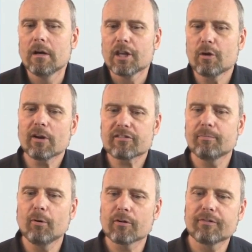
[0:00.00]
U.S.
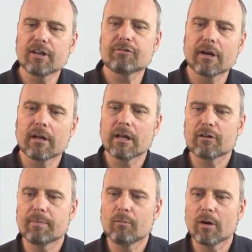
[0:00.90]
support for Israel
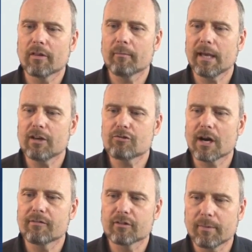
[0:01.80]
has been one of the main
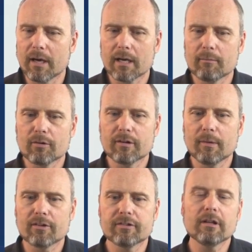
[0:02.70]
drivers behind Muslim
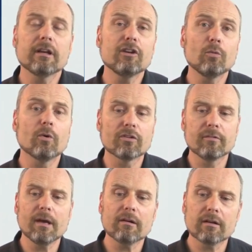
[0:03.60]
hostility towards
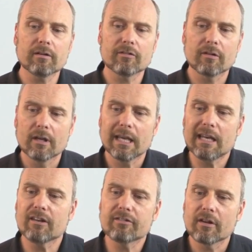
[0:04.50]
Americans.
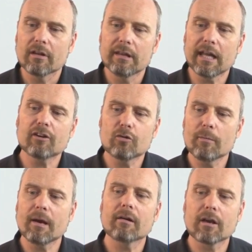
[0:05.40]
In his letter to
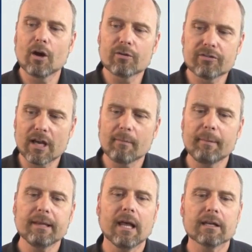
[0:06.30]
America, Osama
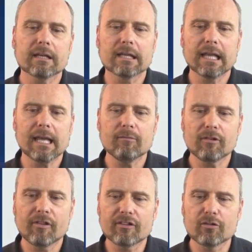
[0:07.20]
bin Laden claimed
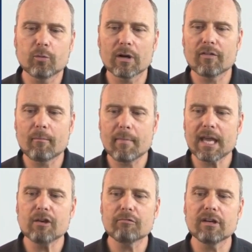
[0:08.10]
that this is one of the
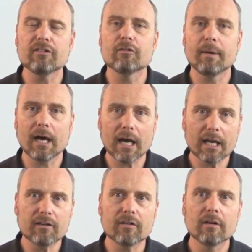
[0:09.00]
main reasons
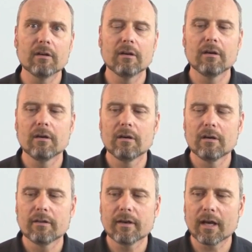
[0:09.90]
behind
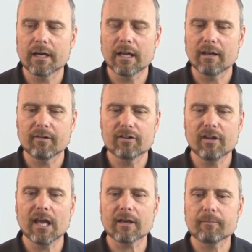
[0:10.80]
the 9/11
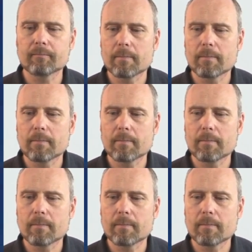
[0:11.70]
attack.